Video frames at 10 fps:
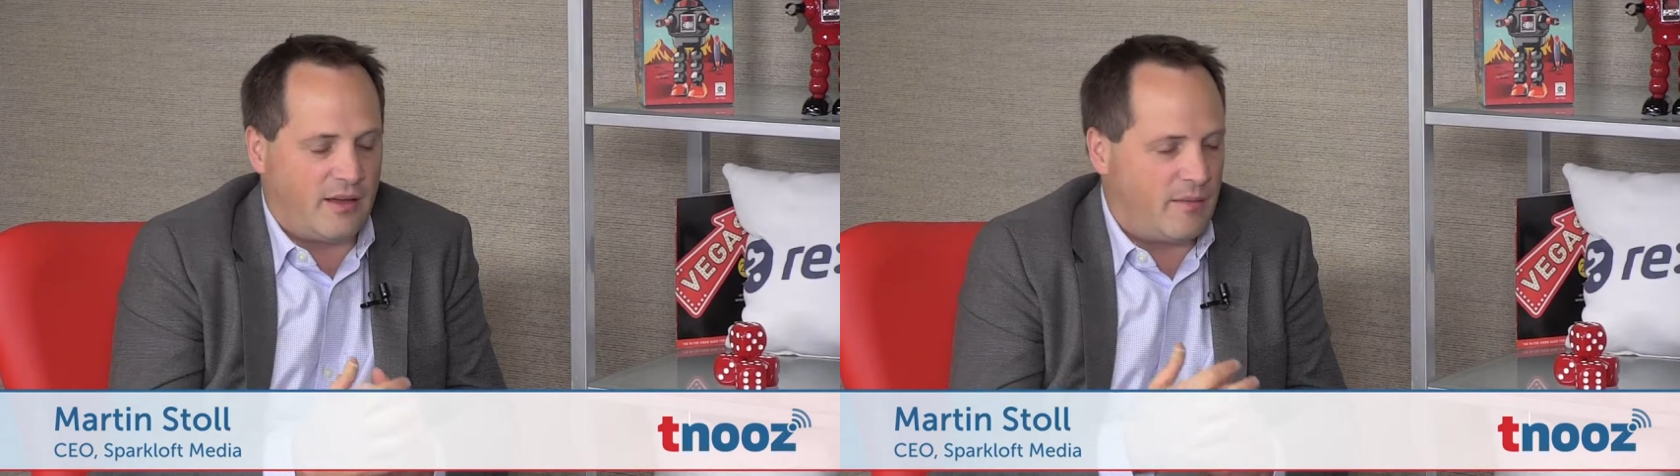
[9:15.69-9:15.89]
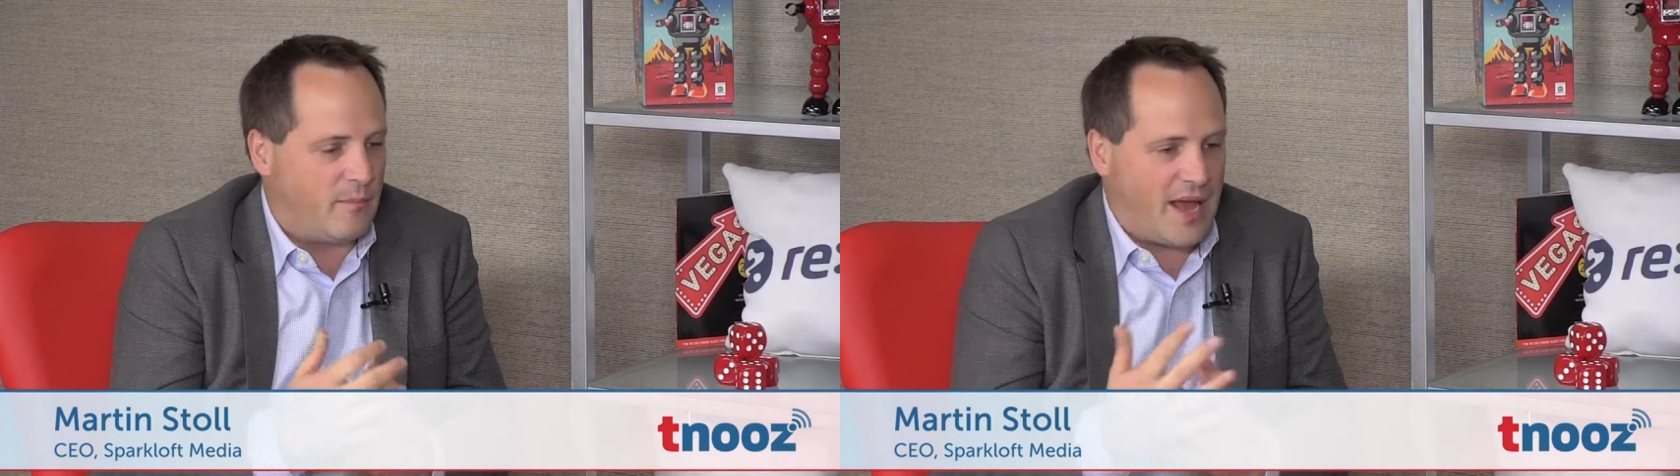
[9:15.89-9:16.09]

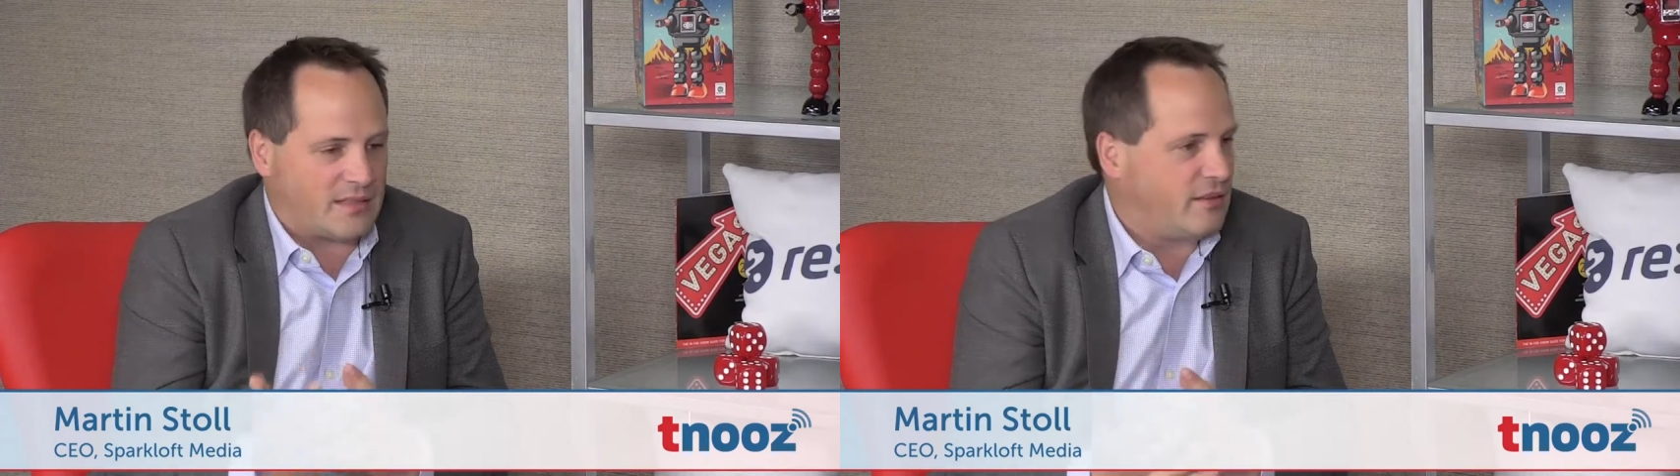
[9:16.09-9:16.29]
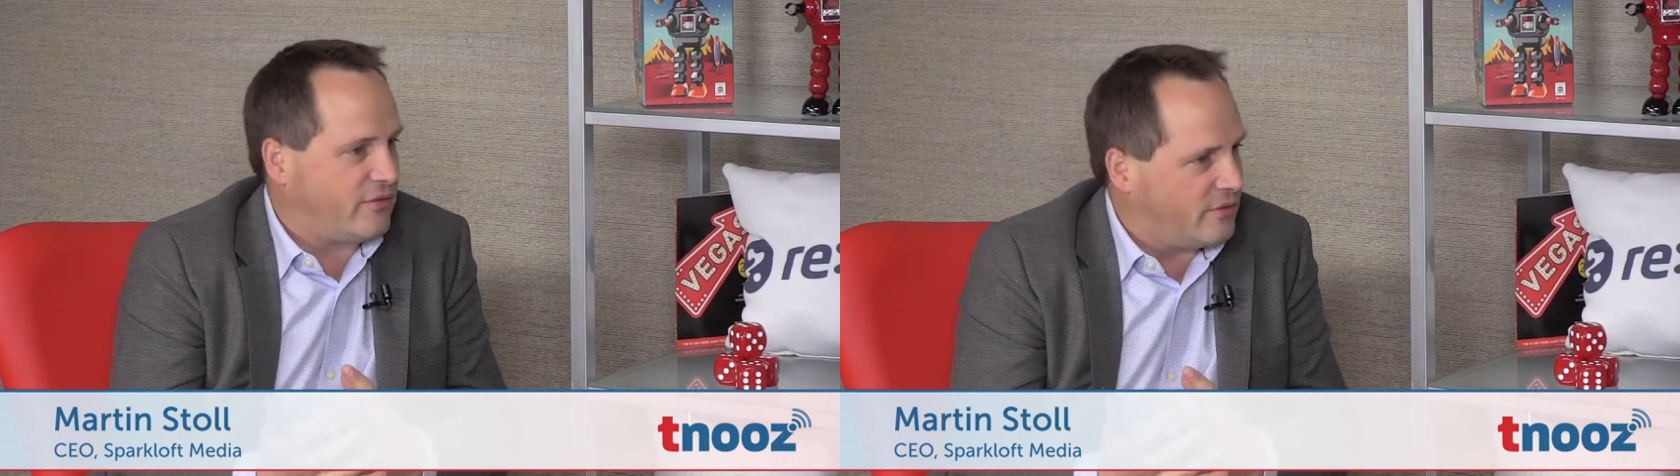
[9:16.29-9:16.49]

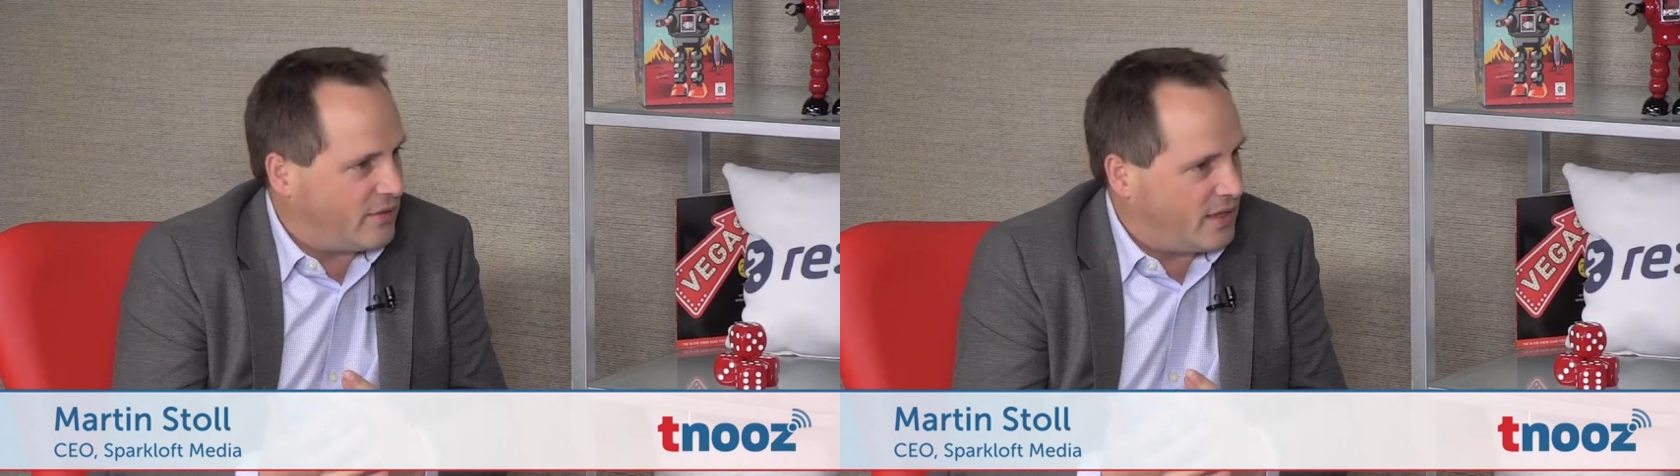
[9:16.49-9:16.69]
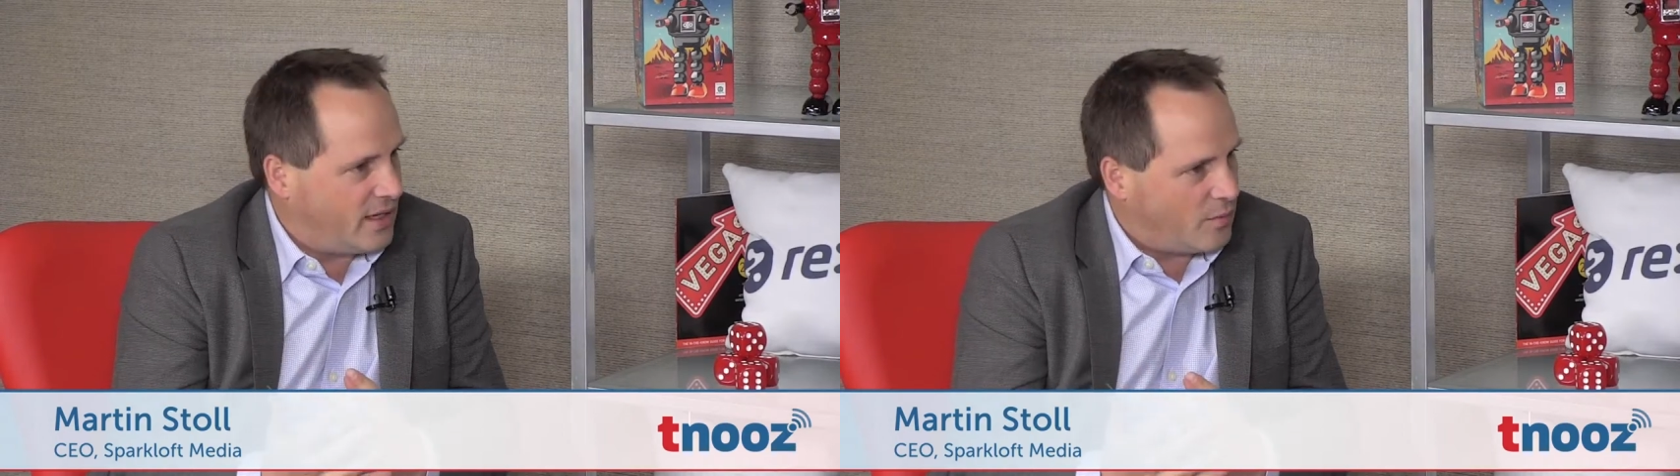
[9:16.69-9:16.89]
massive
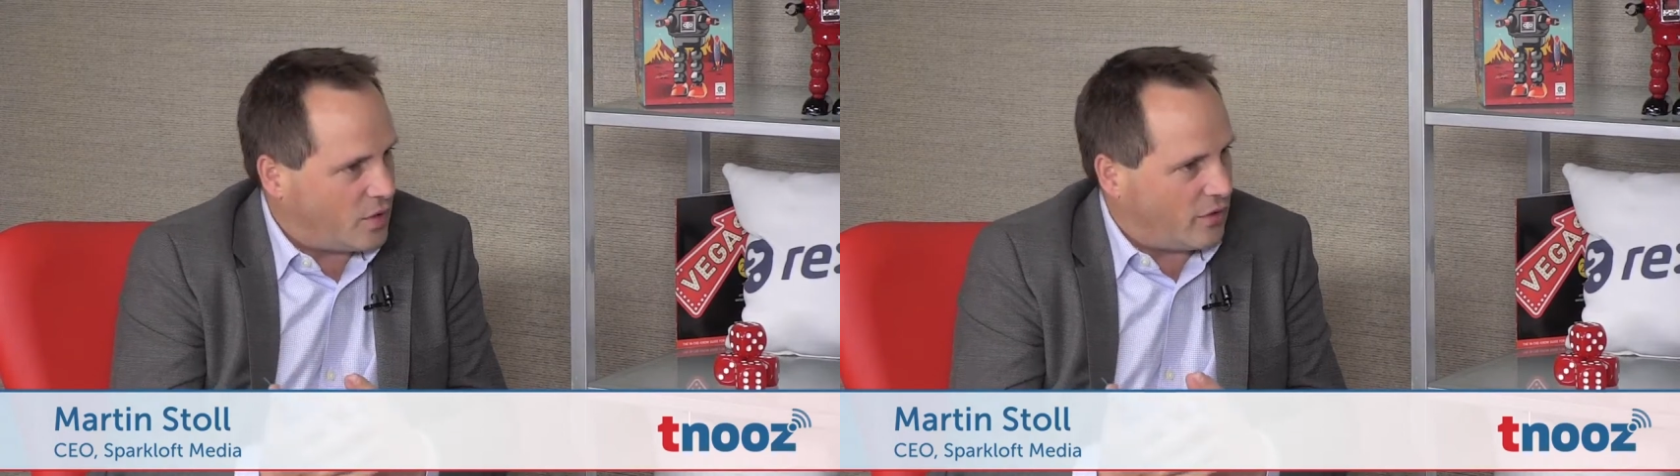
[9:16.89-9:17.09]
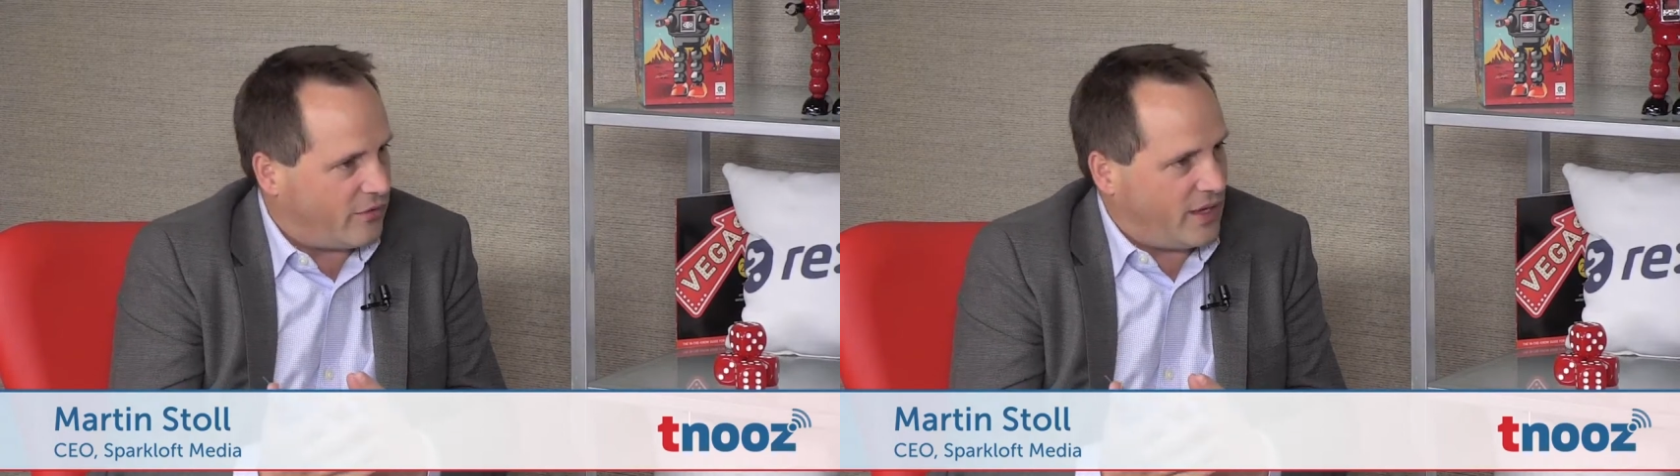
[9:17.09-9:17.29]
uh,
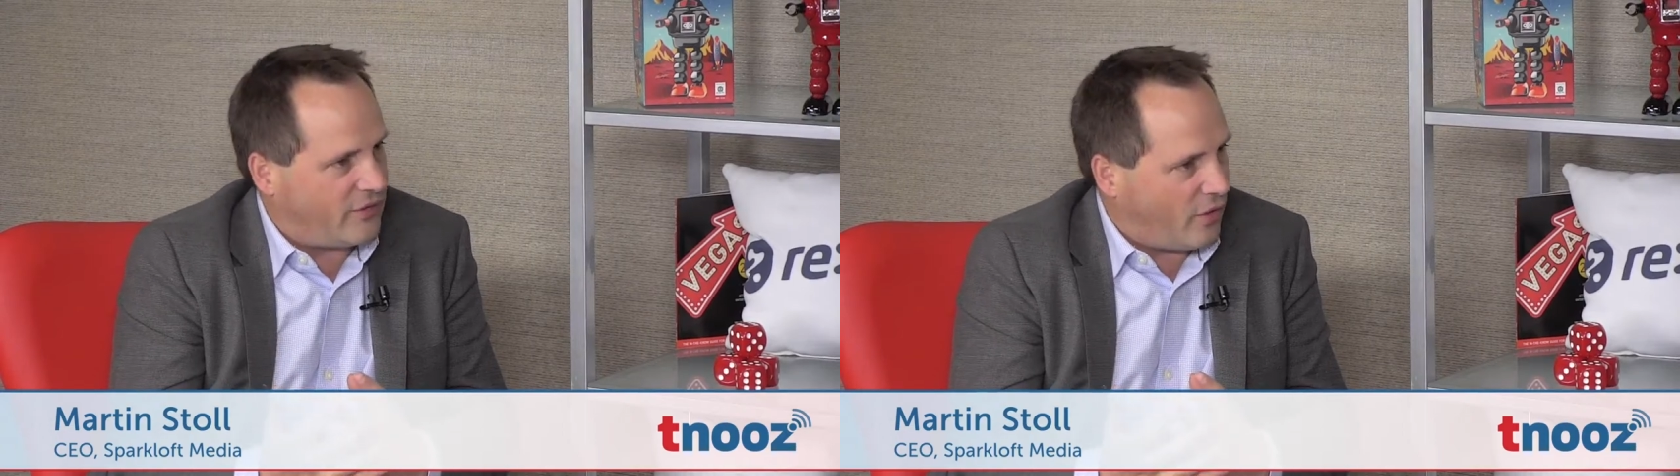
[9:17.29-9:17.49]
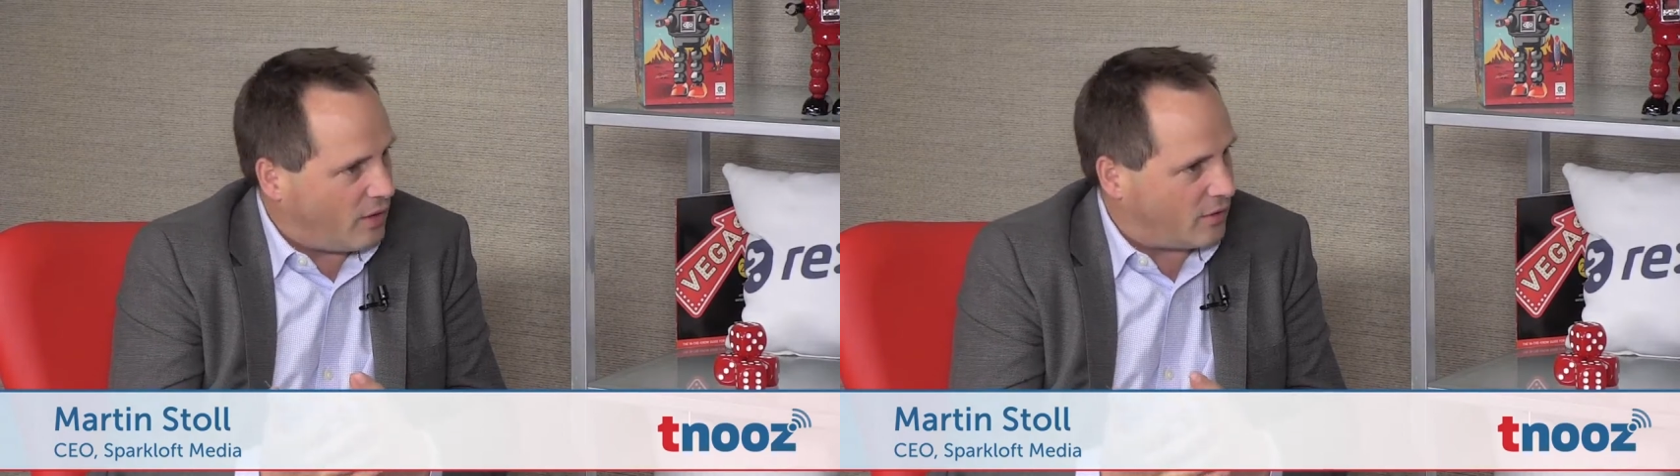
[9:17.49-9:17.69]
number of fake
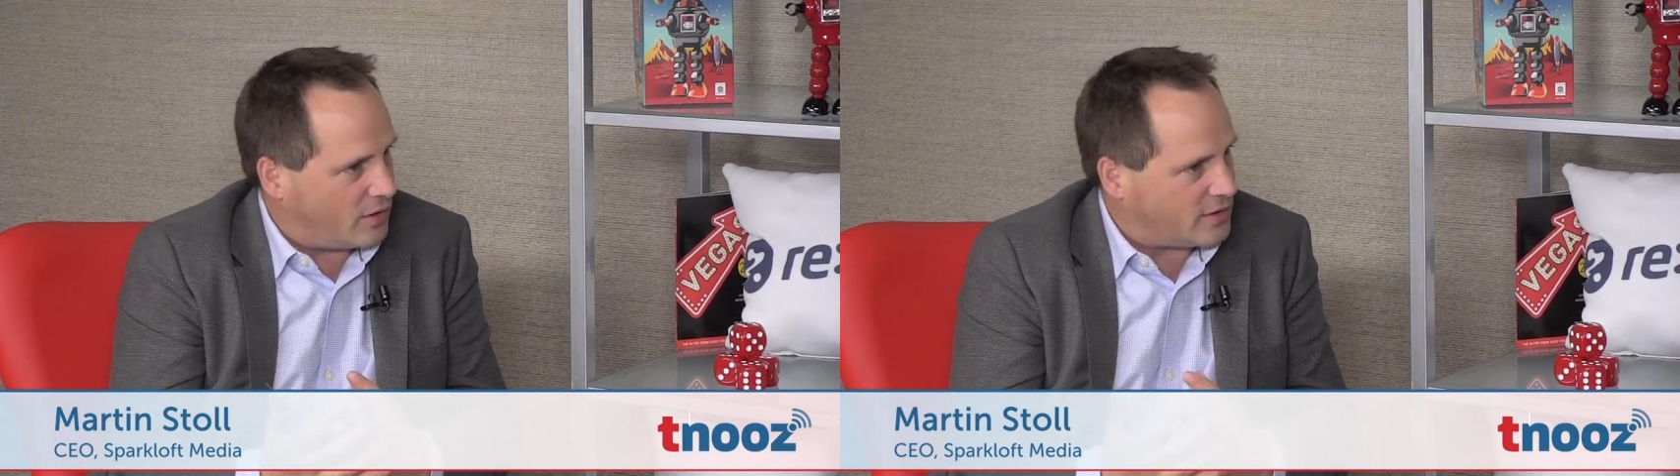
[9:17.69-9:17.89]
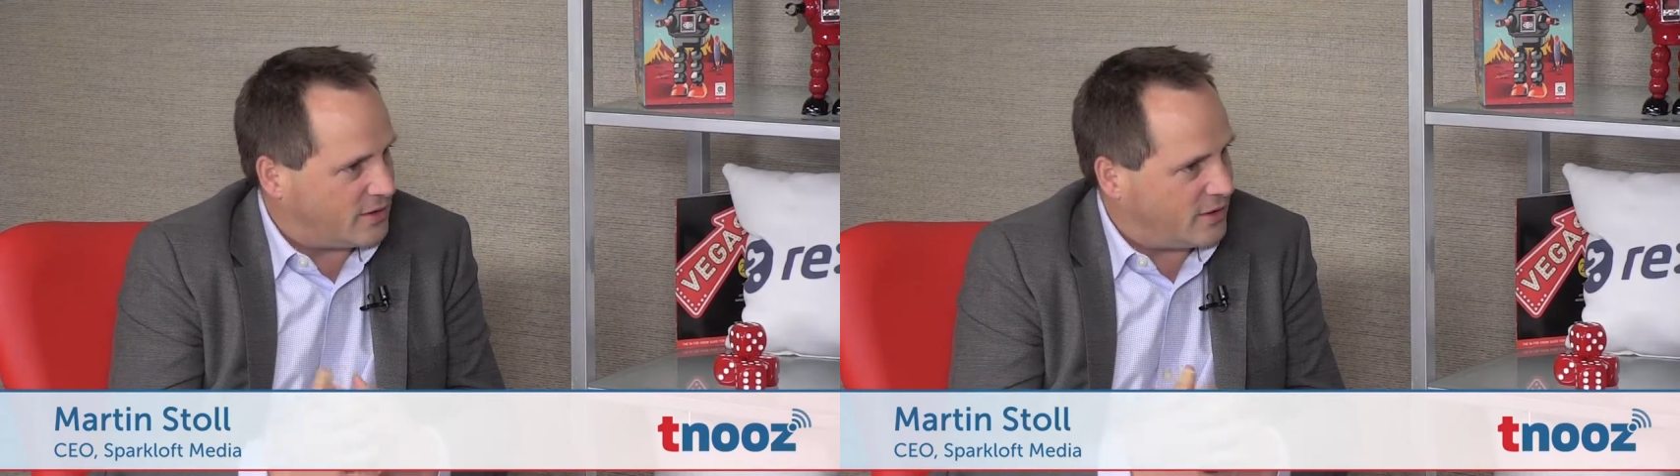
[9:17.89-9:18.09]
followers,